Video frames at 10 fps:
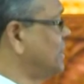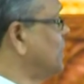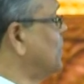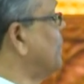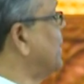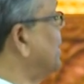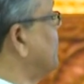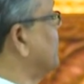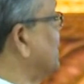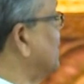these things
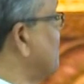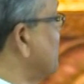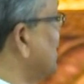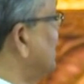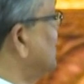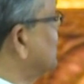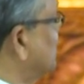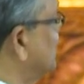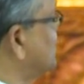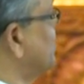is, you know, very different.
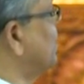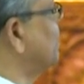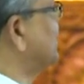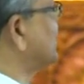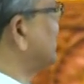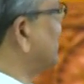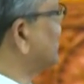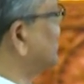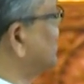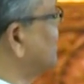So this
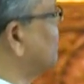may be